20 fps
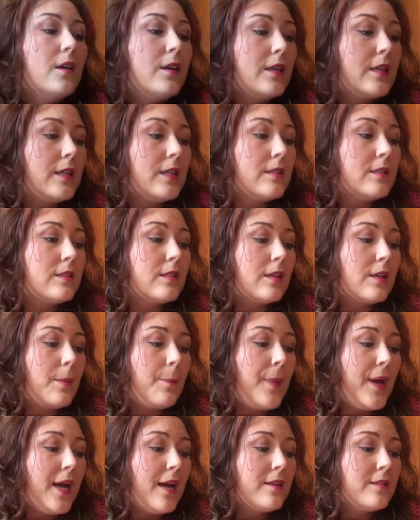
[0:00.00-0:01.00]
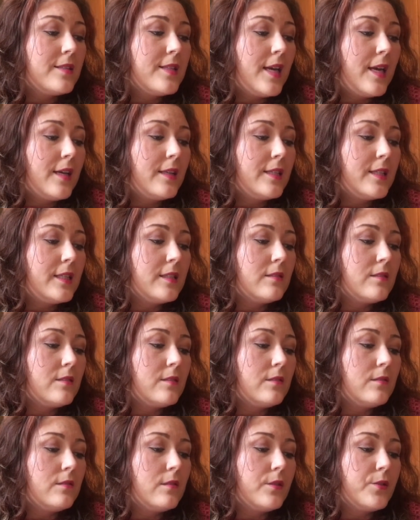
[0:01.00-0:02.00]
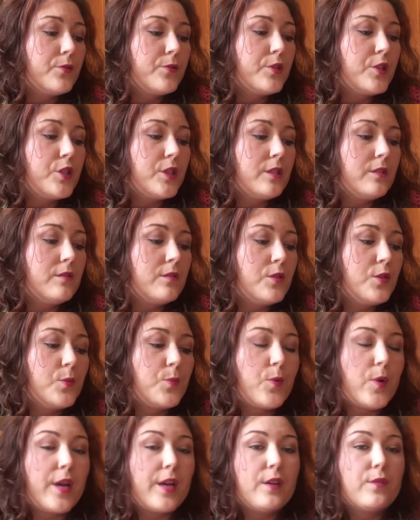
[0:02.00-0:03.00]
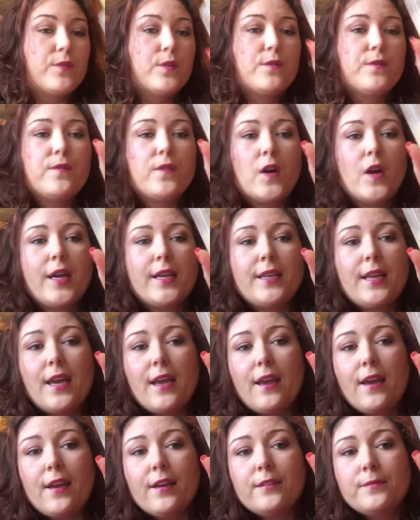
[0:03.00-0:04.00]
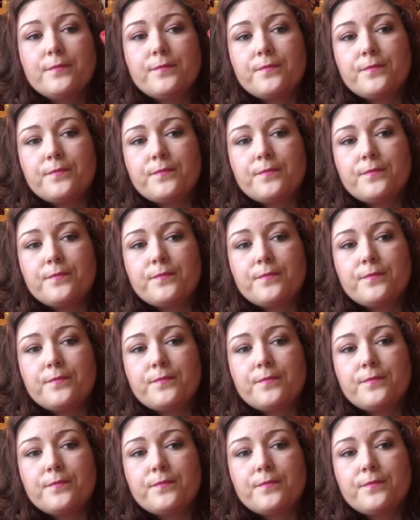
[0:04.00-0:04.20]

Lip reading: is a Pantene Instant Nourishing Spray for fine hair.